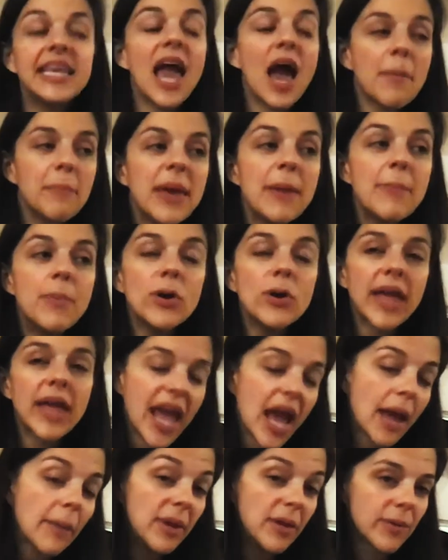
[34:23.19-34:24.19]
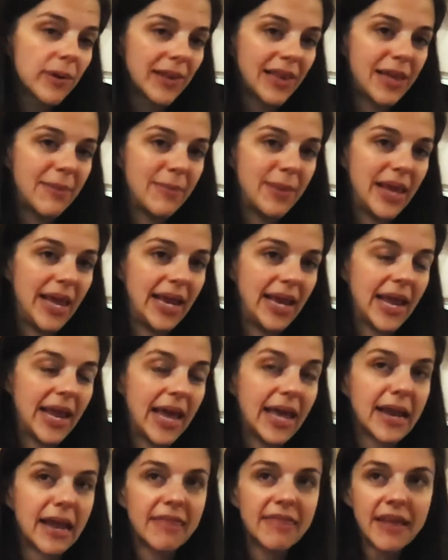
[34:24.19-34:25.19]
Yeah, people can be really mean.
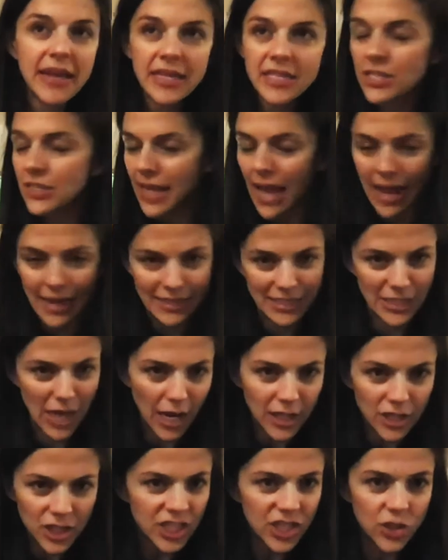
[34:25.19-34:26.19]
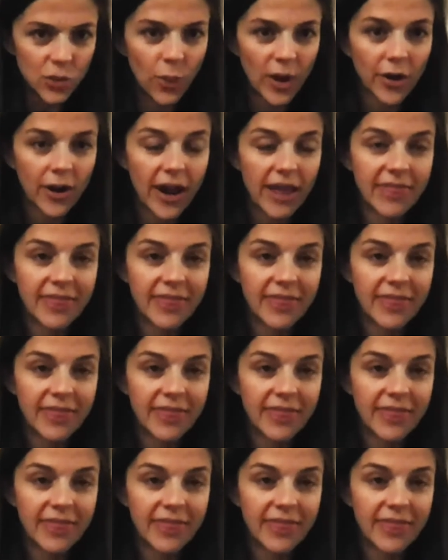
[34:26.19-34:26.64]
And I think it's not just Twitter.